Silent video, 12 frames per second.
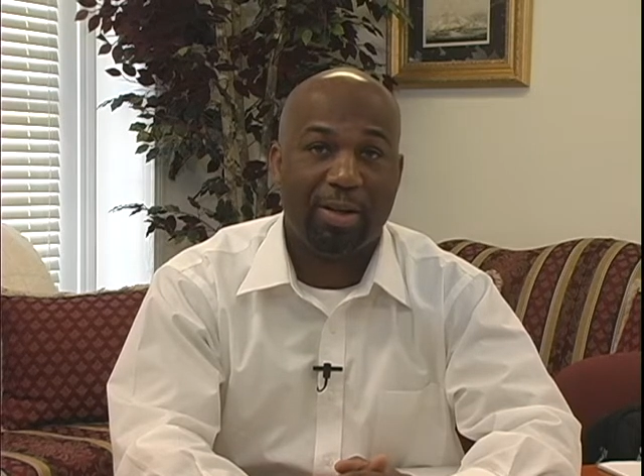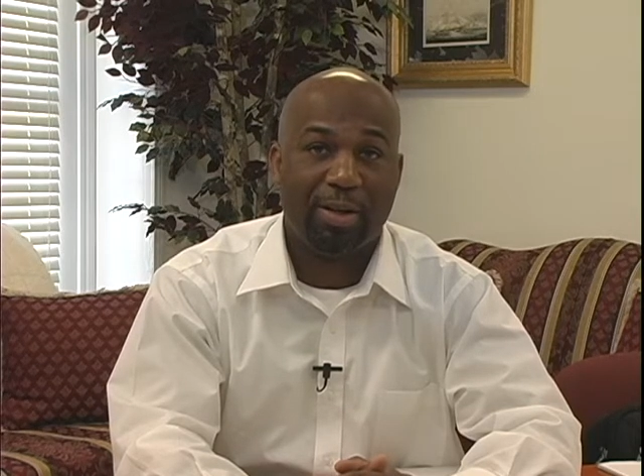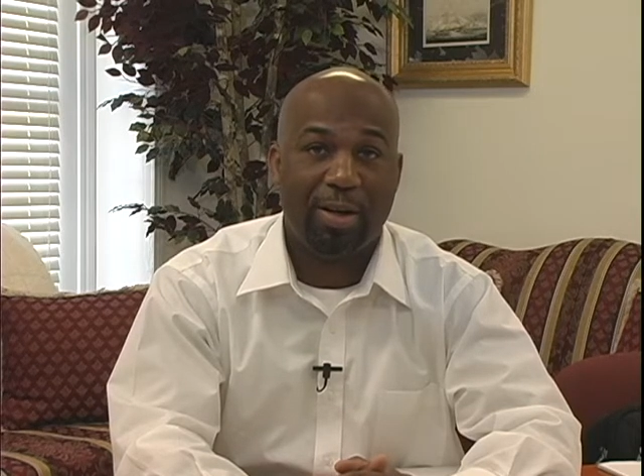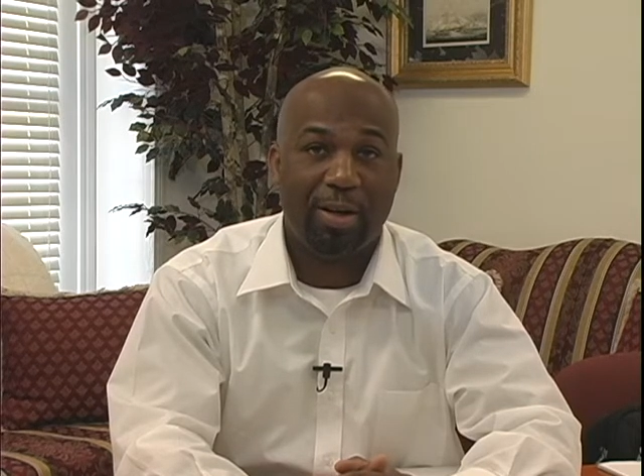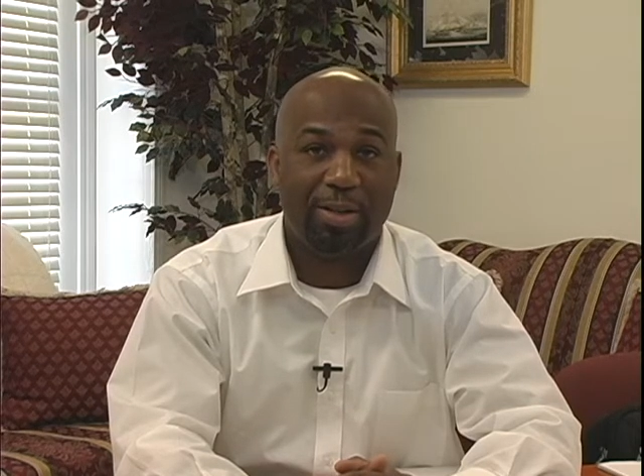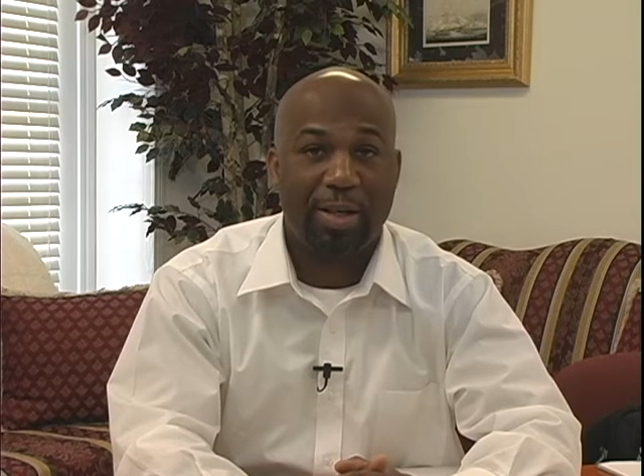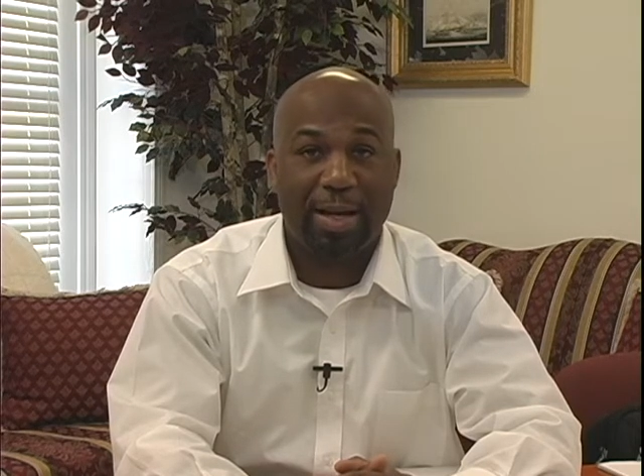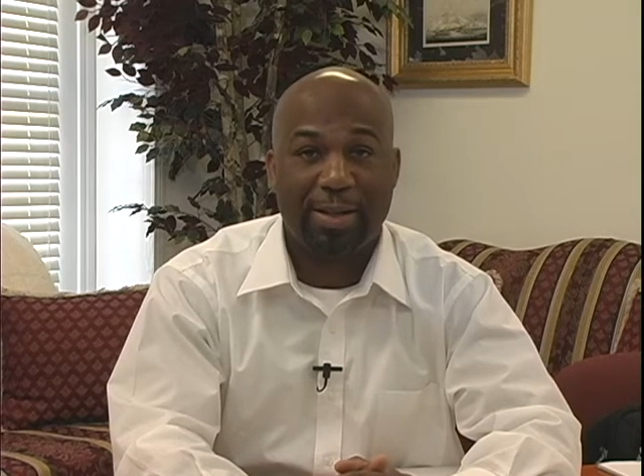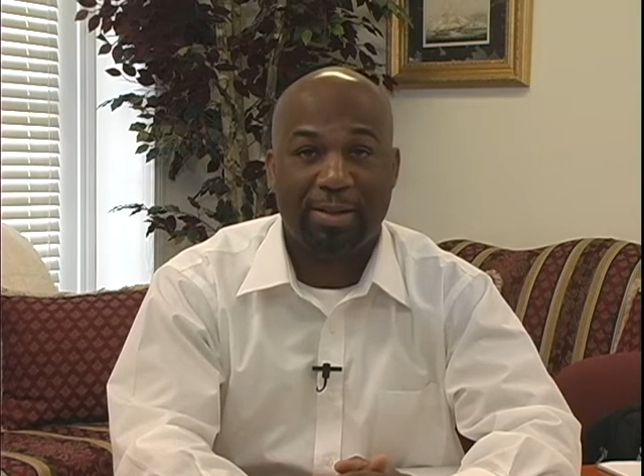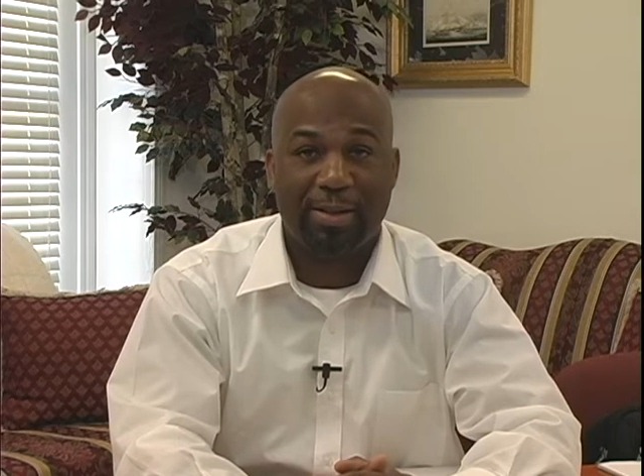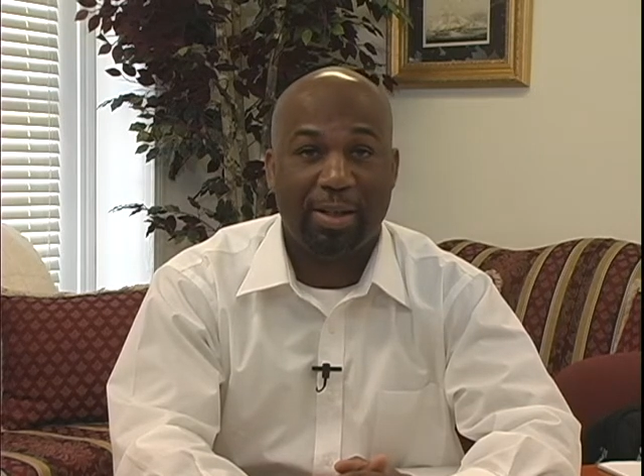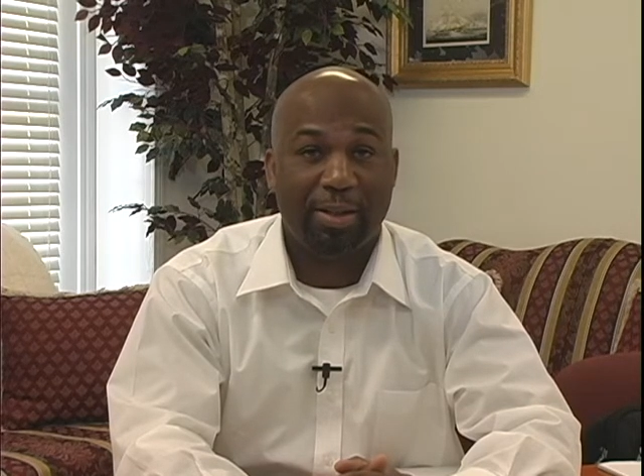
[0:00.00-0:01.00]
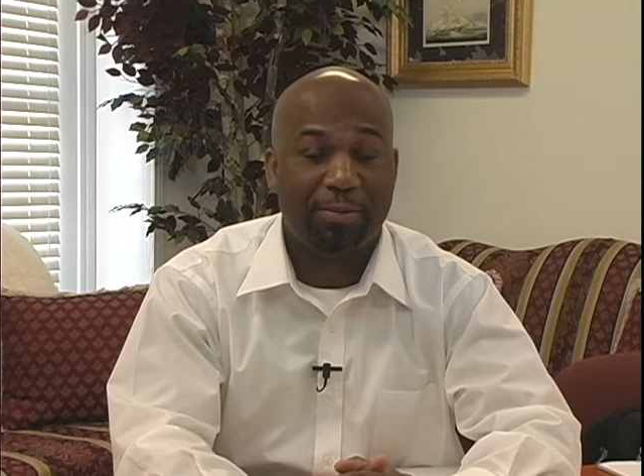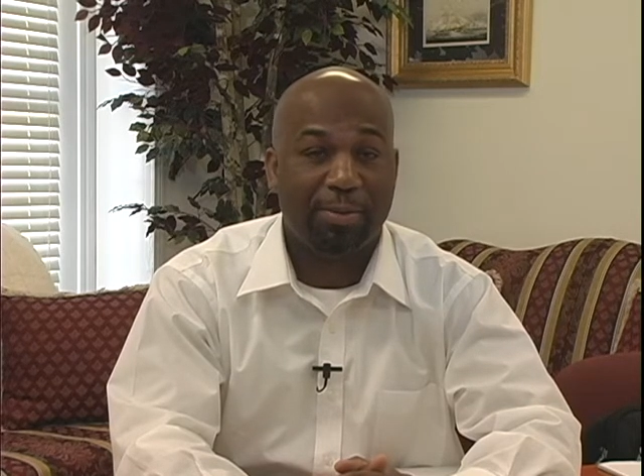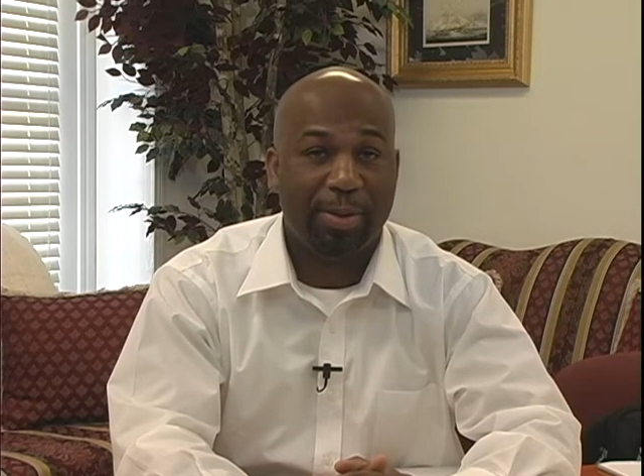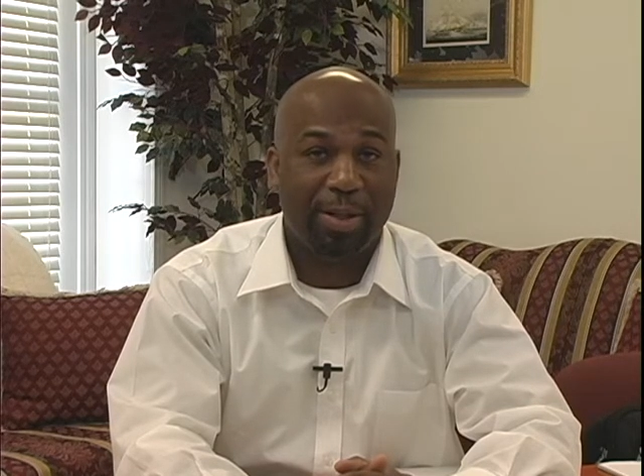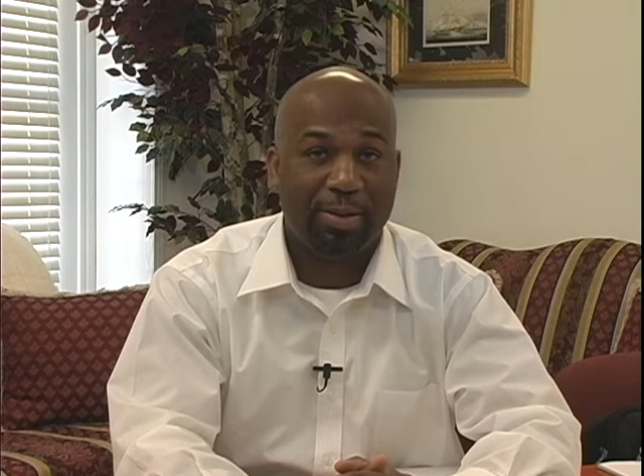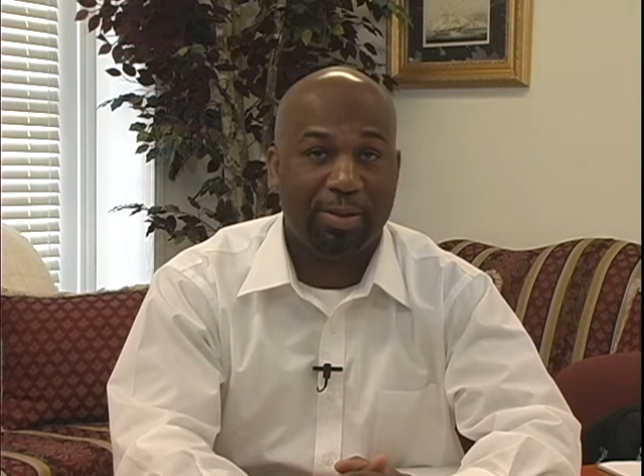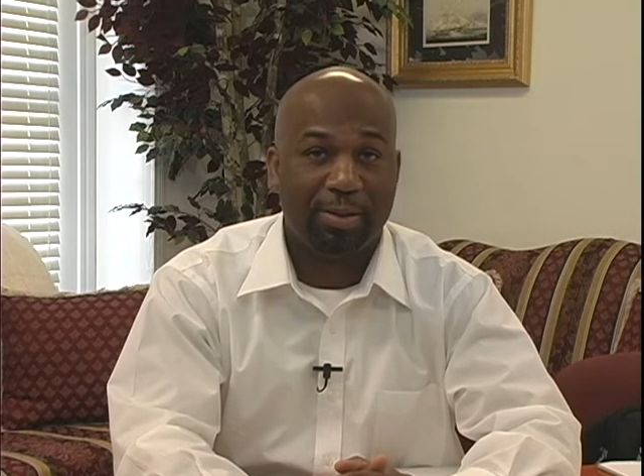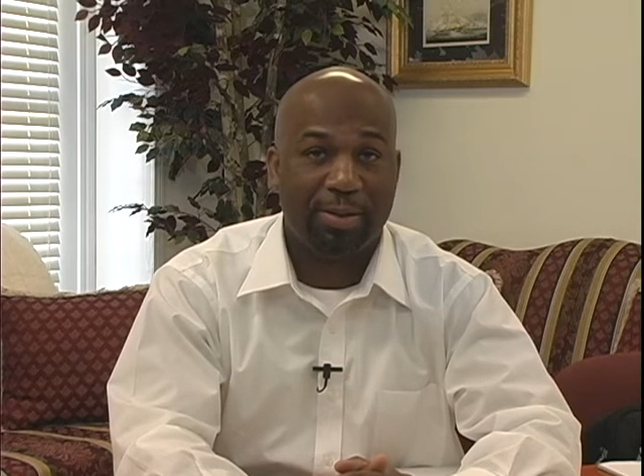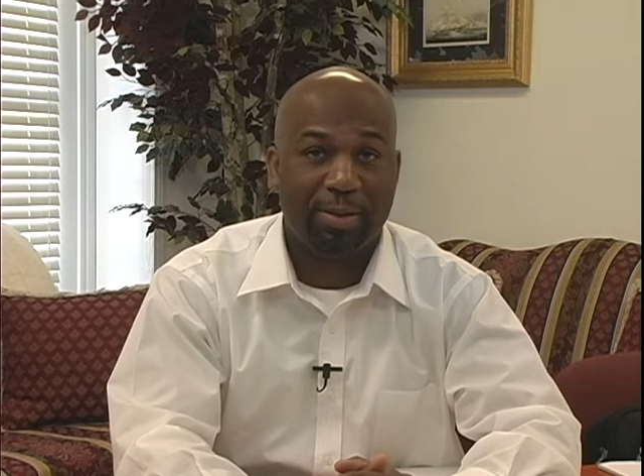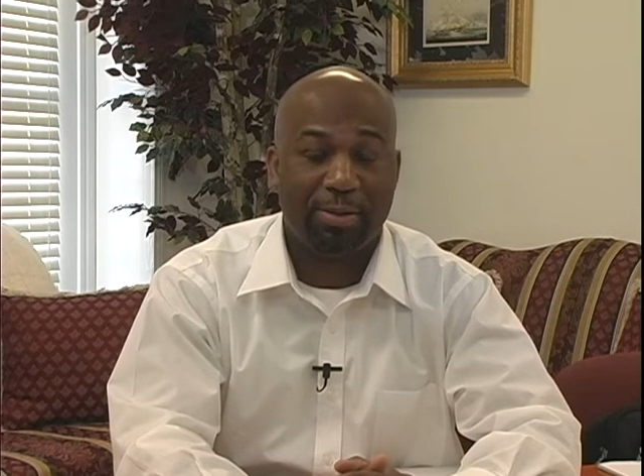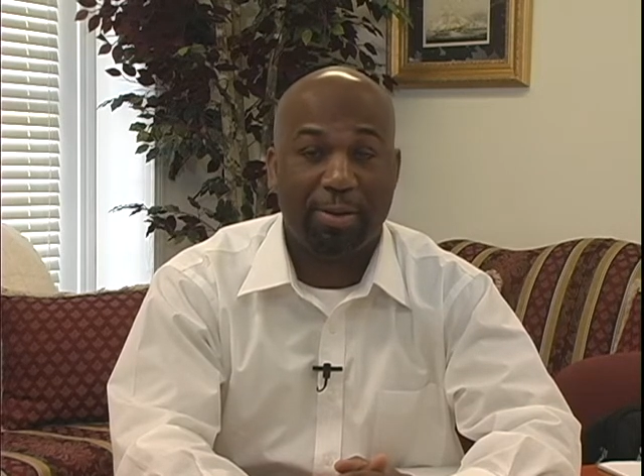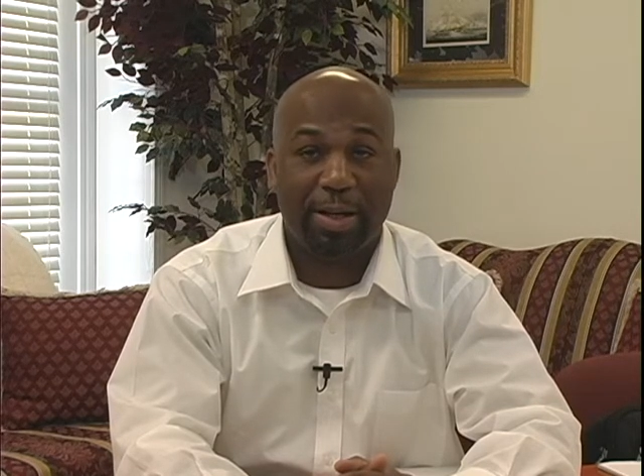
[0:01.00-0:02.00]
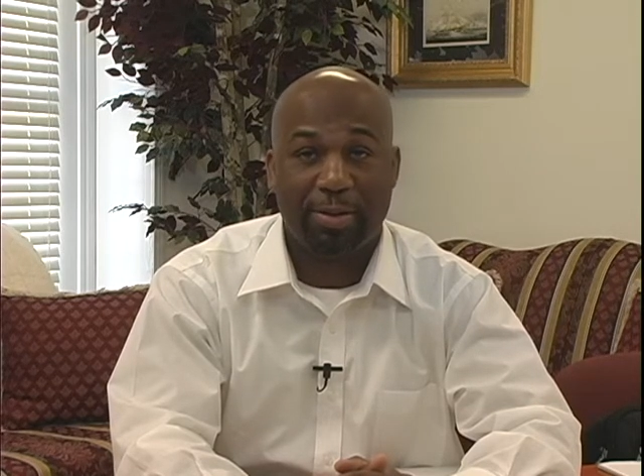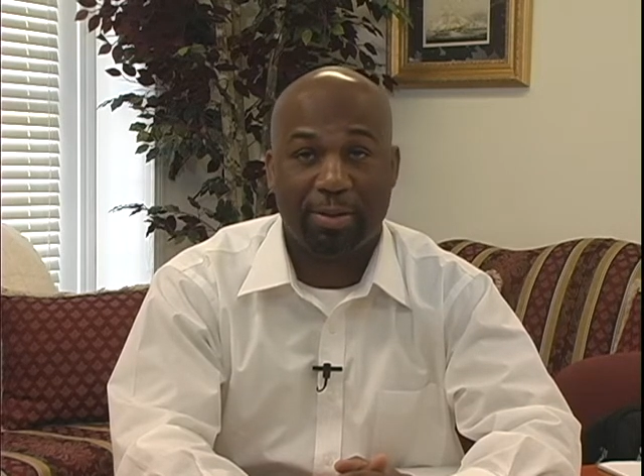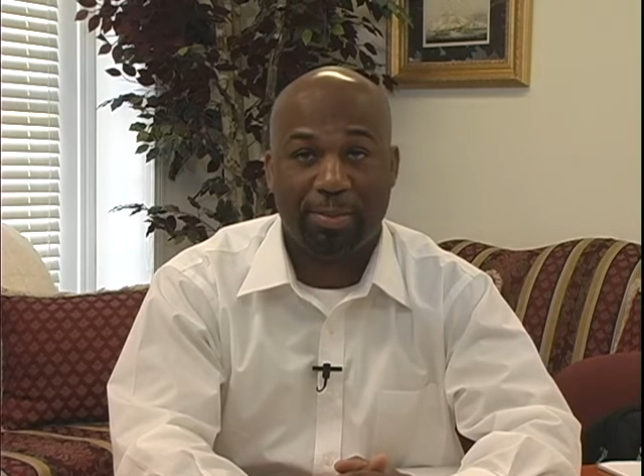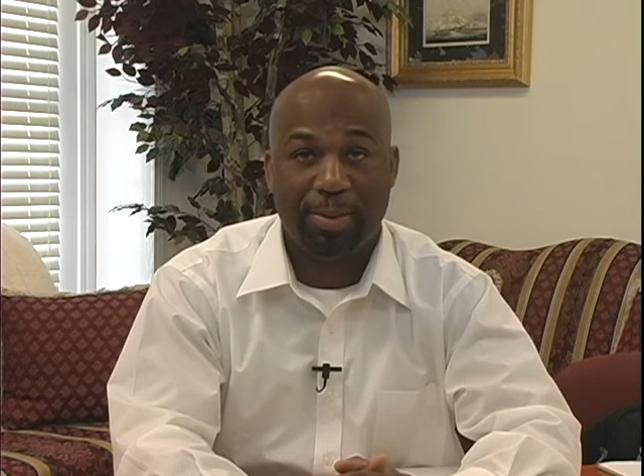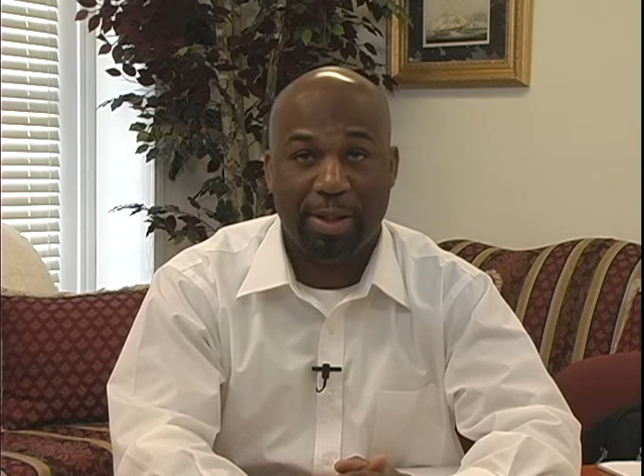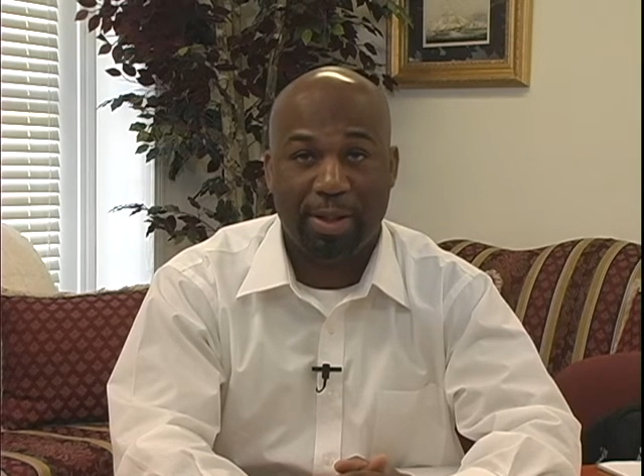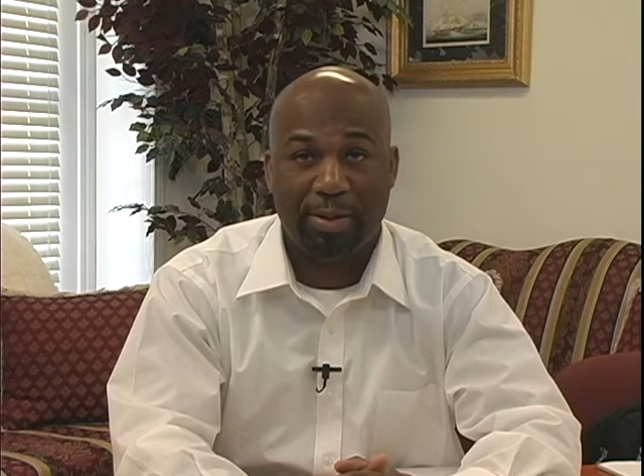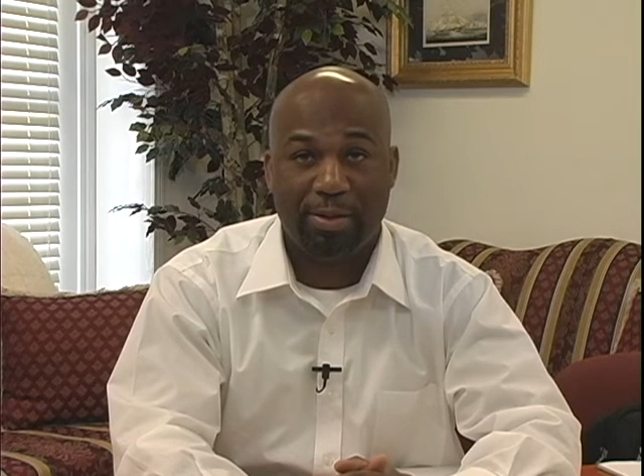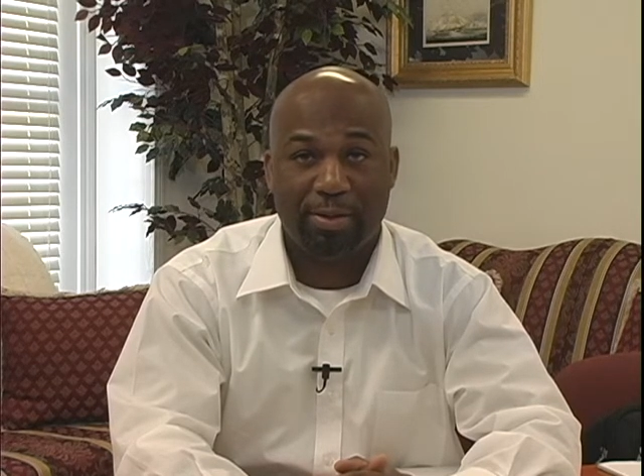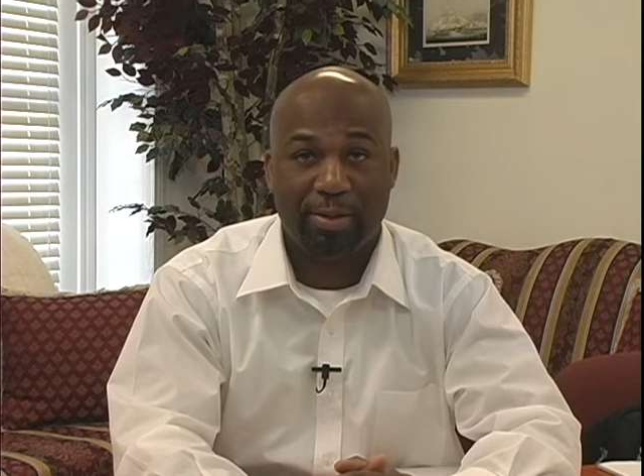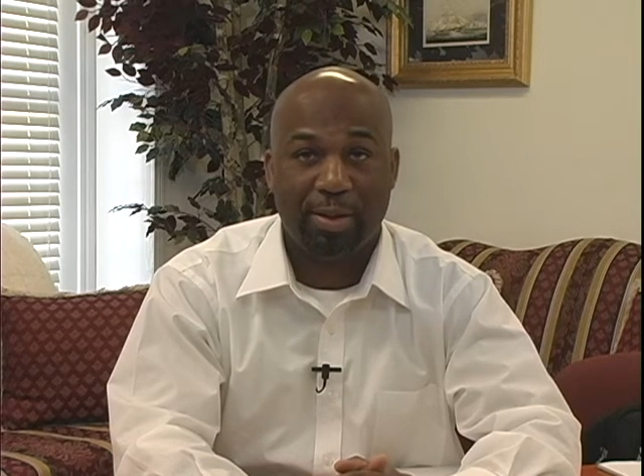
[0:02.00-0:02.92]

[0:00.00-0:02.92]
call to action, and information correct on the page.